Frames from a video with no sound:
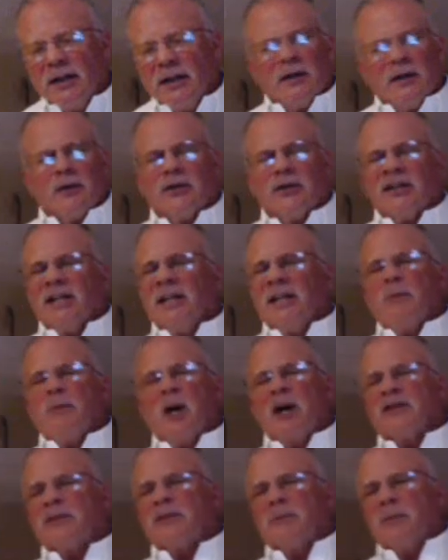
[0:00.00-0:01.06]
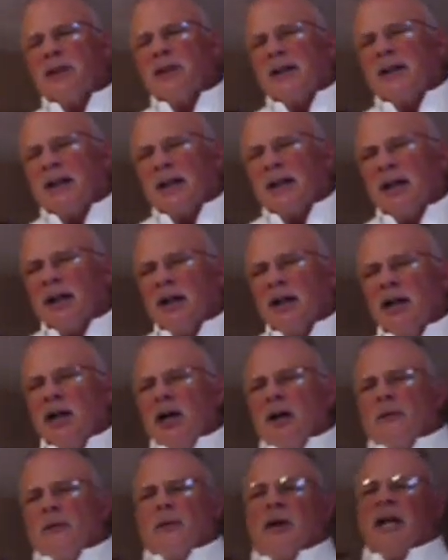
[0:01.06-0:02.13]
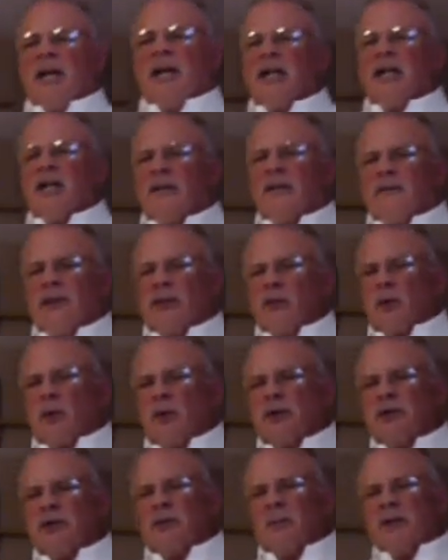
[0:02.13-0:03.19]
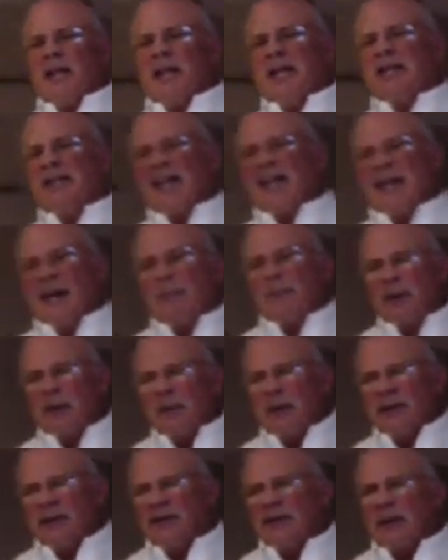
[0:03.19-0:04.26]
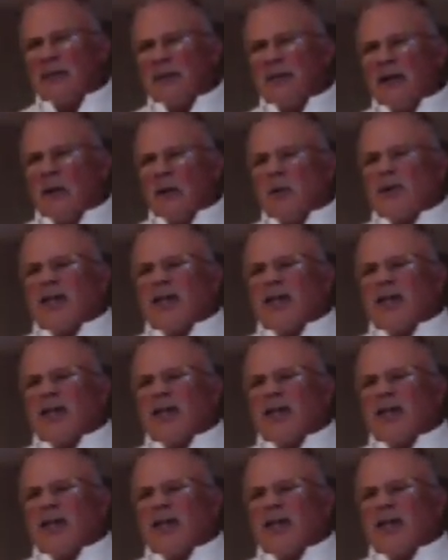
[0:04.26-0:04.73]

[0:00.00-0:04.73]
there is an impossibility for any individual to begin to implement something